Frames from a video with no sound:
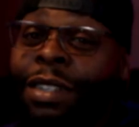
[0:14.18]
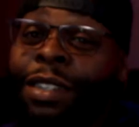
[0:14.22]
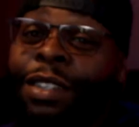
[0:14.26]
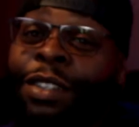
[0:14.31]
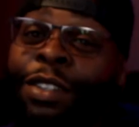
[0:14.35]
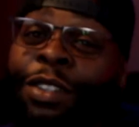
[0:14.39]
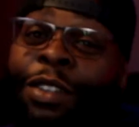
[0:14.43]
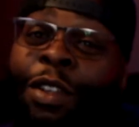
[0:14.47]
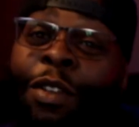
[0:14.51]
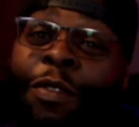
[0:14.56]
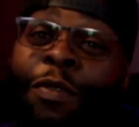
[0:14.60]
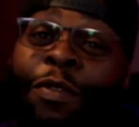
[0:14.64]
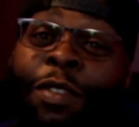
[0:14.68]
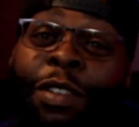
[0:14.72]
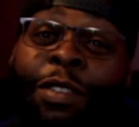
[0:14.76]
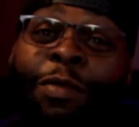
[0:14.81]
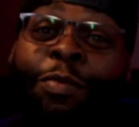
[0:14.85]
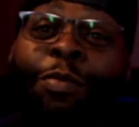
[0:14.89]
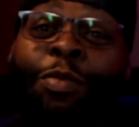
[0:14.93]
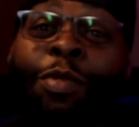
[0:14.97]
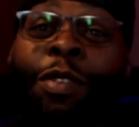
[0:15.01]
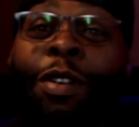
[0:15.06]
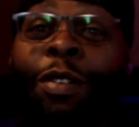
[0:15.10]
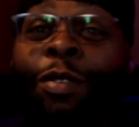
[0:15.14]
Surface
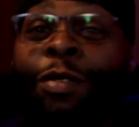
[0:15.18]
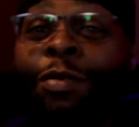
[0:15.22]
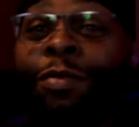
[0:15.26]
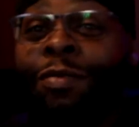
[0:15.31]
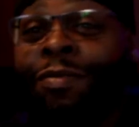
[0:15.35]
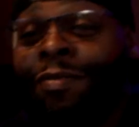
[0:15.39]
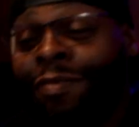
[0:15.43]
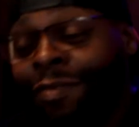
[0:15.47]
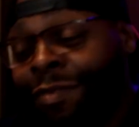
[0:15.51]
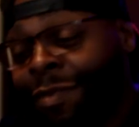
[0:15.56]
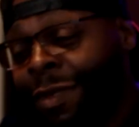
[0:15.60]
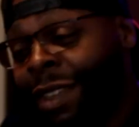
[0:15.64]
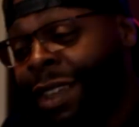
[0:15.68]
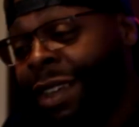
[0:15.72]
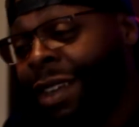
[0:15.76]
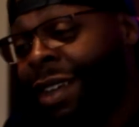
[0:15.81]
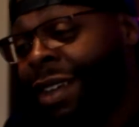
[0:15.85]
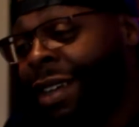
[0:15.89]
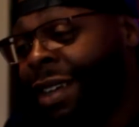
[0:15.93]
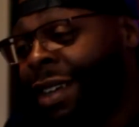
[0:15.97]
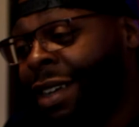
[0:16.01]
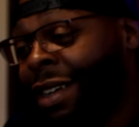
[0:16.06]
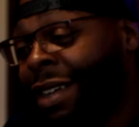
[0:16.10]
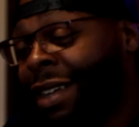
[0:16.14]
Pro
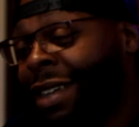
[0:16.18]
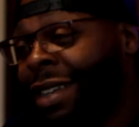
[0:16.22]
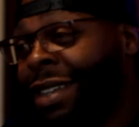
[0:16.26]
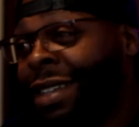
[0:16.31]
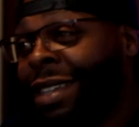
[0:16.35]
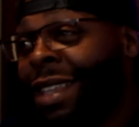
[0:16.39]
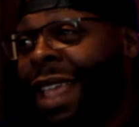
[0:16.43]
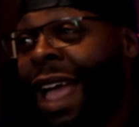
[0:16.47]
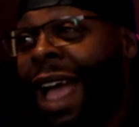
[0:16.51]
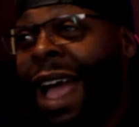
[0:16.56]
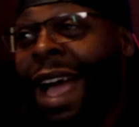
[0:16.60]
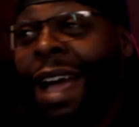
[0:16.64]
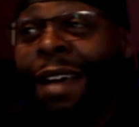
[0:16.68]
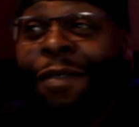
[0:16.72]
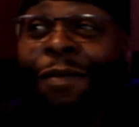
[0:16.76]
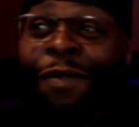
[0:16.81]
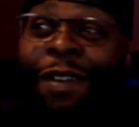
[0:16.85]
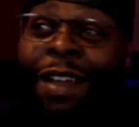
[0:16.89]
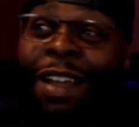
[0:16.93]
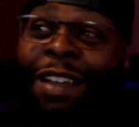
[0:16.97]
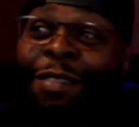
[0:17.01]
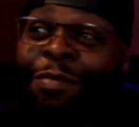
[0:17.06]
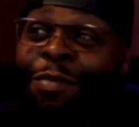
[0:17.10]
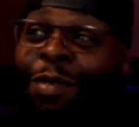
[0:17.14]

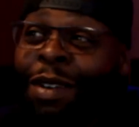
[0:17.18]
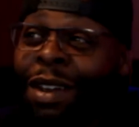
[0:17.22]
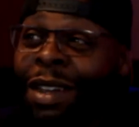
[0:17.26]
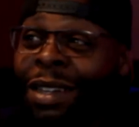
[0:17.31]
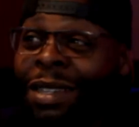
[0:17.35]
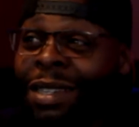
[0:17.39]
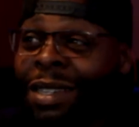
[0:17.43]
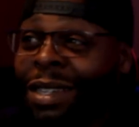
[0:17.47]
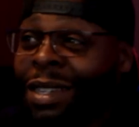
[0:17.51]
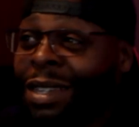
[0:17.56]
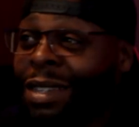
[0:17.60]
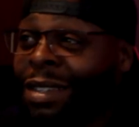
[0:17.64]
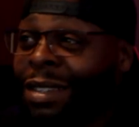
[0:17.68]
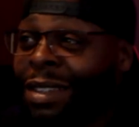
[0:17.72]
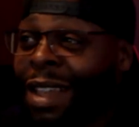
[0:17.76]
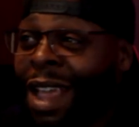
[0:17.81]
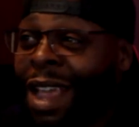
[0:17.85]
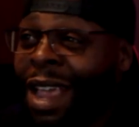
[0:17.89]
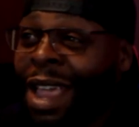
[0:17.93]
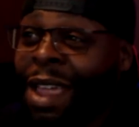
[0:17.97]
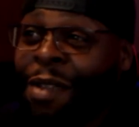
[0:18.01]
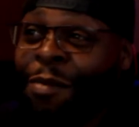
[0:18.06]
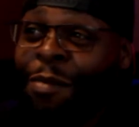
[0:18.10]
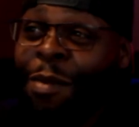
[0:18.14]
i5 processor. I
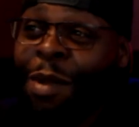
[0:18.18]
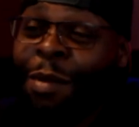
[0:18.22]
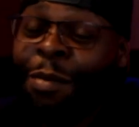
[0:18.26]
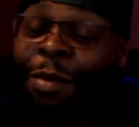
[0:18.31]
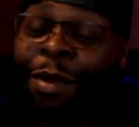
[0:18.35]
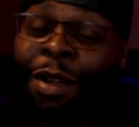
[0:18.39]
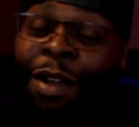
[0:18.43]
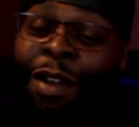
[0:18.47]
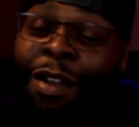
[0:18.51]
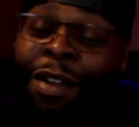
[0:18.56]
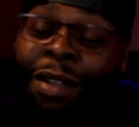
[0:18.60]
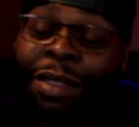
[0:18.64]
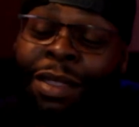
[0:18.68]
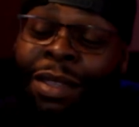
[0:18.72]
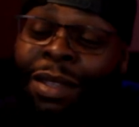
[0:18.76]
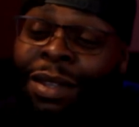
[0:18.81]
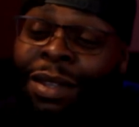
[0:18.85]
can't remember all